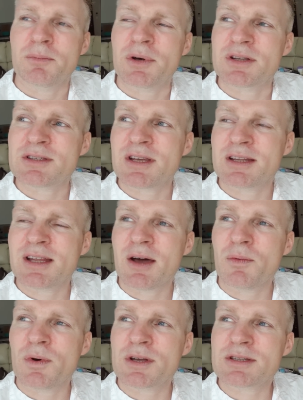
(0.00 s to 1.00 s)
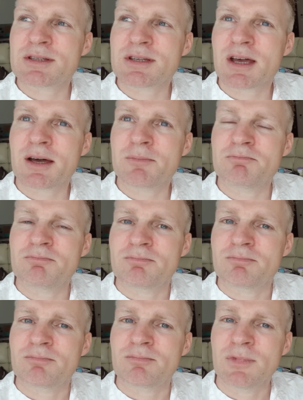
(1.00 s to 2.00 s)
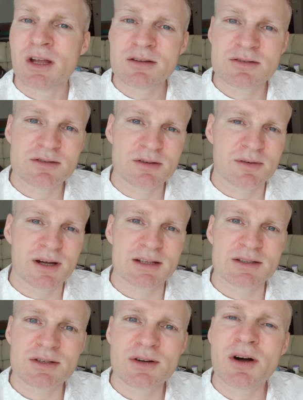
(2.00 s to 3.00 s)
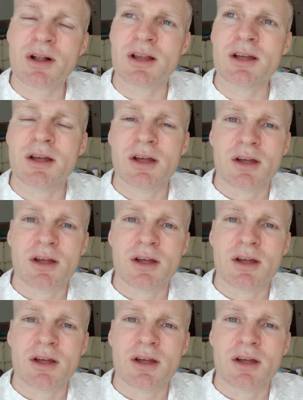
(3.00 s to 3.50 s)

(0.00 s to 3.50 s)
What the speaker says: but that was not the right call.